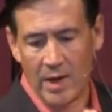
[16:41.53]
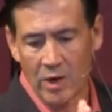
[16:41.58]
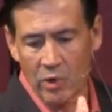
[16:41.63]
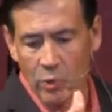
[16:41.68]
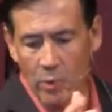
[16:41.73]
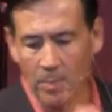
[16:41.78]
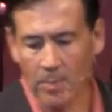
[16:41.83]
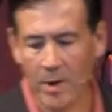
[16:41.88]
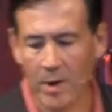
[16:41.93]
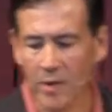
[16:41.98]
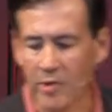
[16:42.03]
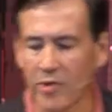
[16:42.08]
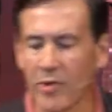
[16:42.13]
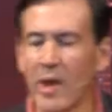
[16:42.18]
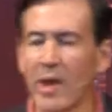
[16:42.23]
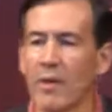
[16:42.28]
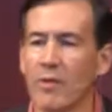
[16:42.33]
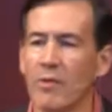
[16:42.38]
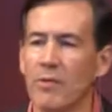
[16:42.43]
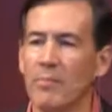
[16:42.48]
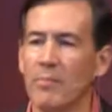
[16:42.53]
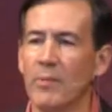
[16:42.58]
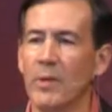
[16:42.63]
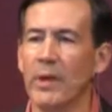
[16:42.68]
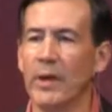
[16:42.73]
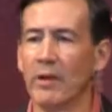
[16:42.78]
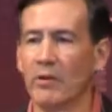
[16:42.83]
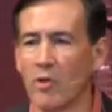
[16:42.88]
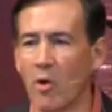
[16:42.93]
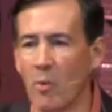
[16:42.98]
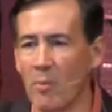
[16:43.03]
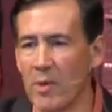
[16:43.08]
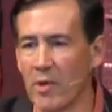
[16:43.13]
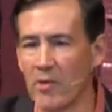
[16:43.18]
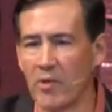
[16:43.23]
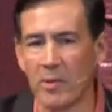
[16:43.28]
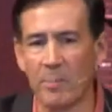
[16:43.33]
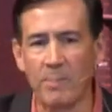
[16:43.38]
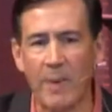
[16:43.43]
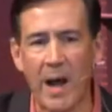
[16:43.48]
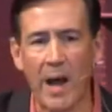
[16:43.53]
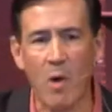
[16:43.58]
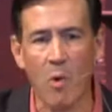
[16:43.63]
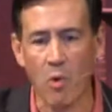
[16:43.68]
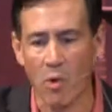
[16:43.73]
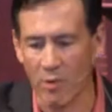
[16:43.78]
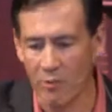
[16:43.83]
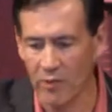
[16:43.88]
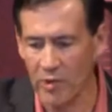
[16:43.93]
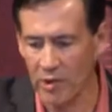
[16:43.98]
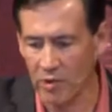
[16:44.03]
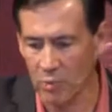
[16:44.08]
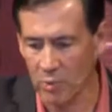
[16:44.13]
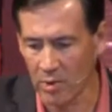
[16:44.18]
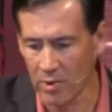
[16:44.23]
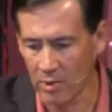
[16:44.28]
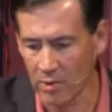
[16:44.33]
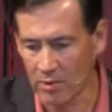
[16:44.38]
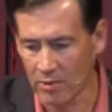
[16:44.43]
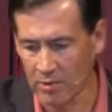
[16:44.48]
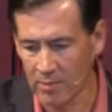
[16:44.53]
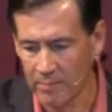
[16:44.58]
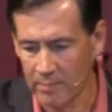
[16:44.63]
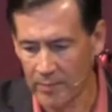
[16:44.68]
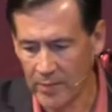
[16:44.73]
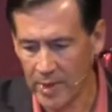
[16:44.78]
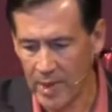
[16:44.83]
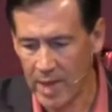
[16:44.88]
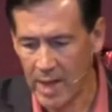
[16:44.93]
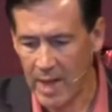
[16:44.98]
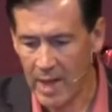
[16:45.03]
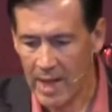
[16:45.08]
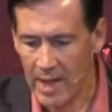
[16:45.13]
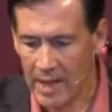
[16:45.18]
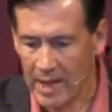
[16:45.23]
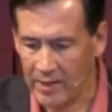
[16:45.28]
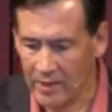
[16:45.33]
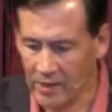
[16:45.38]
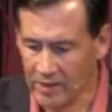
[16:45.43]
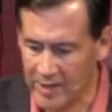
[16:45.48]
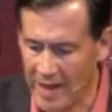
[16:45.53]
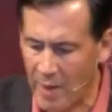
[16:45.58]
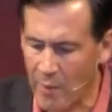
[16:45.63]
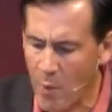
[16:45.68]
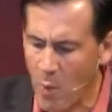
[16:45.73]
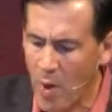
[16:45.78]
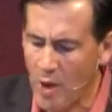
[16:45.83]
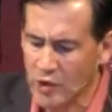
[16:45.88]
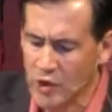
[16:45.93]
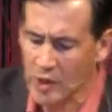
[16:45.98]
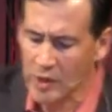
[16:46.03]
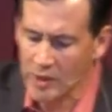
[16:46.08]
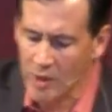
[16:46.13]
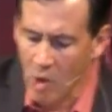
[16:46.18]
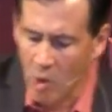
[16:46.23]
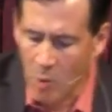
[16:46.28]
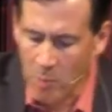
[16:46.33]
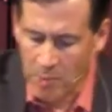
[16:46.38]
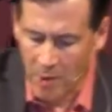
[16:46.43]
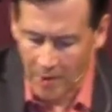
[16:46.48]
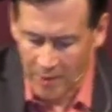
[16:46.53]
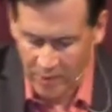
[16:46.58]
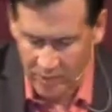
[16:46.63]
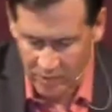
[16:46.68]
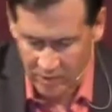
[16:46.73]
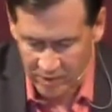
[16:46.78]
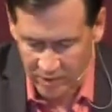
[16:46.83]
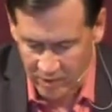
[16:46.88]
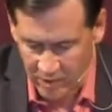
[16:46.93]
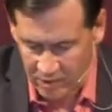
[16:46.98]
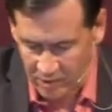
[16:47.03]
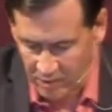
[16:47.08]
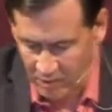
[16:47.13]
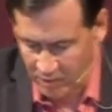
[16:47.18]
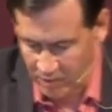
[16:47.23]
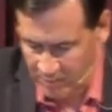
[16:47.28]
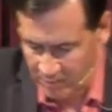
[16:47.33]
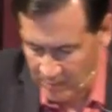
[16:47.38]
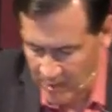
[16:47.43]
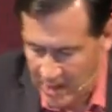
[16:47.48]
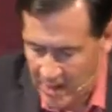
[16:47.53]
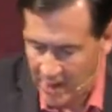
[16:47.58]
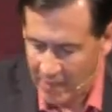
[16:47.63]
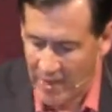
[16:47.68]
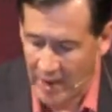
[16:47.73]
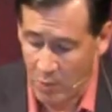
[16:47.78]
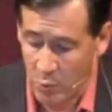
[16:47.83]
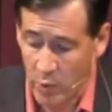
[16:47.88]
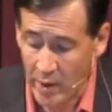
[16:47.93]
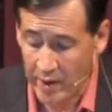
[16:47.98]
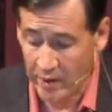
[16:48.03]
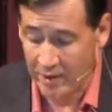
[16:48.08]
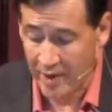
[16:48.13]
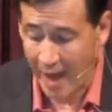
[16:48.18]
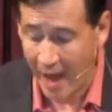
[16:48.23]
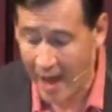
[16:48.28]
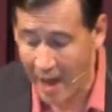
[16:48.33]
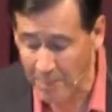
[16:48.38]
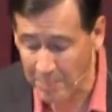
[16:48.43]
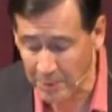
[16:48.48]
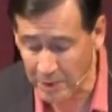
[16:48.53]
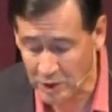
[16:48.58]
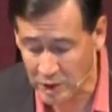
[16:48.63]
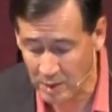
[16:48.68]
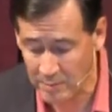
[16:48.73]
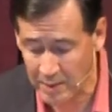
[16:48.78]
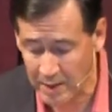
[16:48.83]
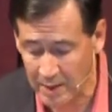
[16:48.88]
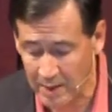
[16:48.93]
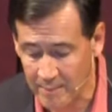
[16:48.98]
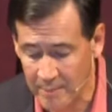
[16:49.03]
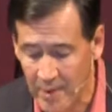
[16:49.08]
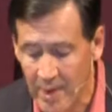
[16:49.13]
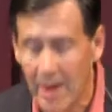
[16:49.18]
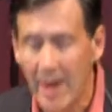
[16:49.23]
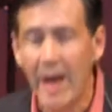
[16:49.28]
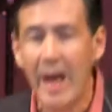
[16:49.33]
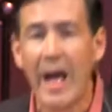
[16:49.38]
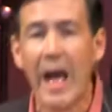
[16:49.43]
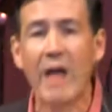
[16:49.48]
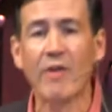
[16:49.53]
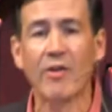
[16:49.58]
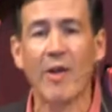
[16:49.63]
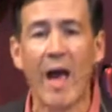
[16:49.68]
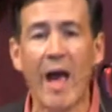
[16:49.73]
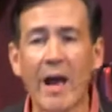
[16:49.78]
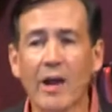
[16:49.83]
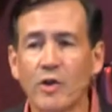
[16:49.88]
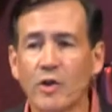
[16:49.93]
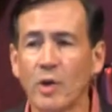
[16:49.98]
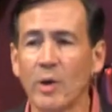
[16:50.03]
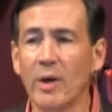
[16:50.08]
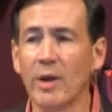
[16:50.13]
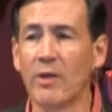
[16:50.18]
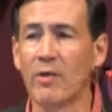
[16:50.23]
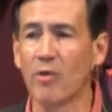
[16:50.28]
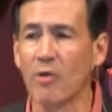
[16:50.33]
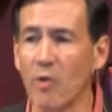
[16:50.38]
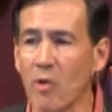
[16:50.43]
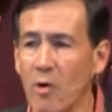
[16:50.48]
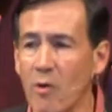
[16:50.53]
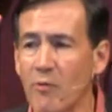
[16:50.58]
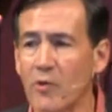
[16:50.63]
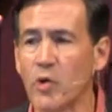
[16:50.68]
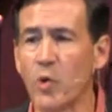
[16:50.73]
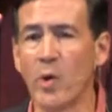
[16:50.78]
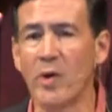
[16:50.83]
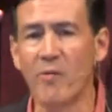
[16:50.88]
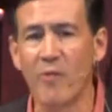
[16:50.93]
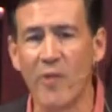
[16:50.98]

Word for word: Here's what Paul says. Now, don't miss the power of these words. He says, Now, I want you to know, brothers and sisters, that what has happened to me has actually served to